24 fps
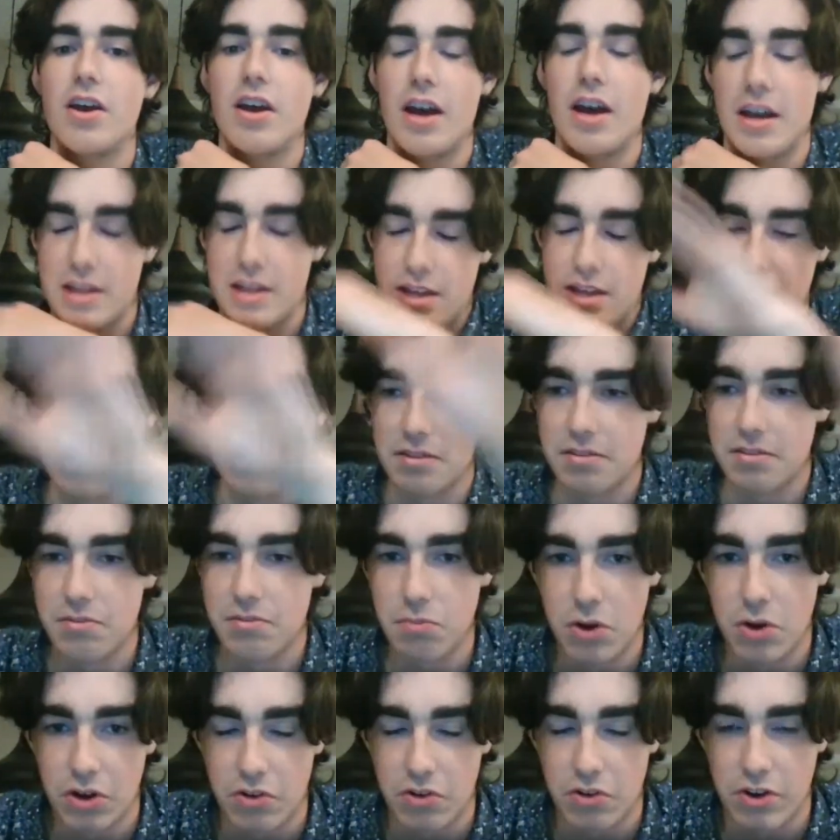
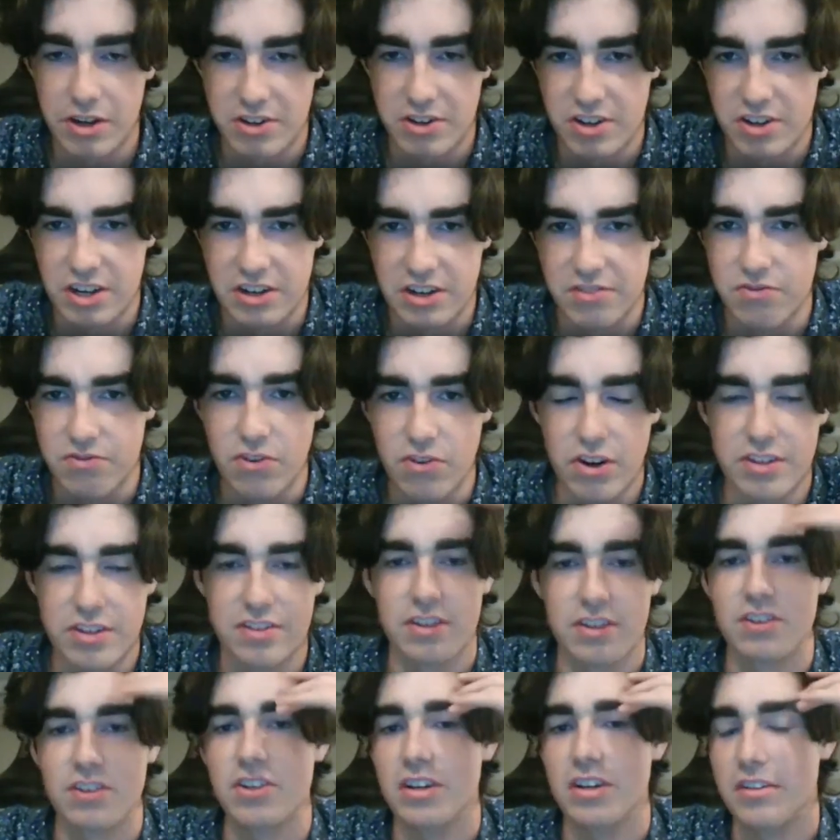What a great
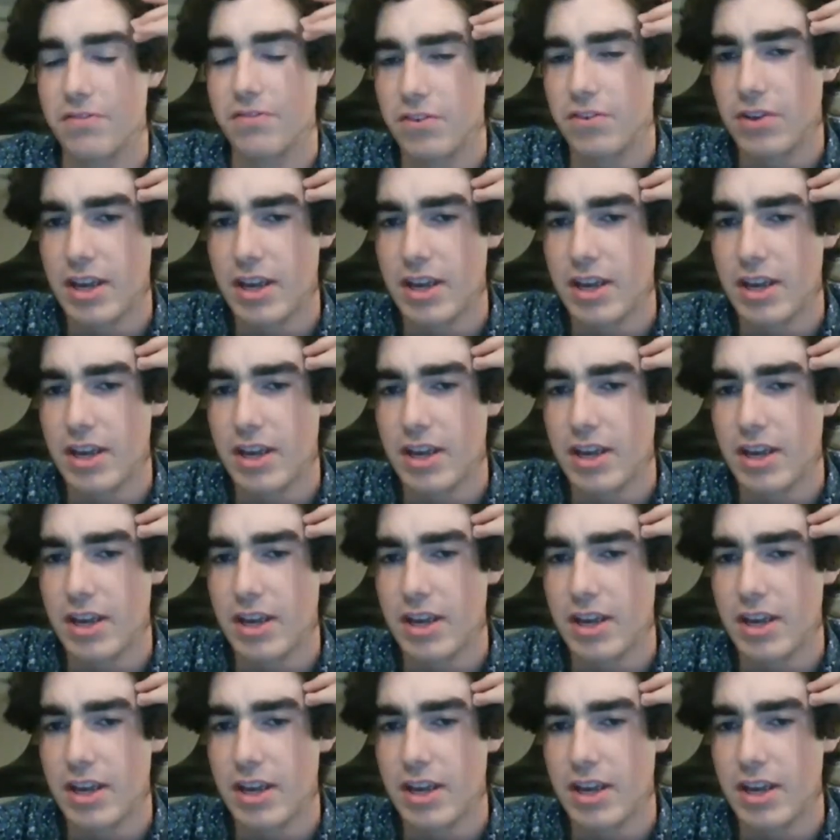transition. If you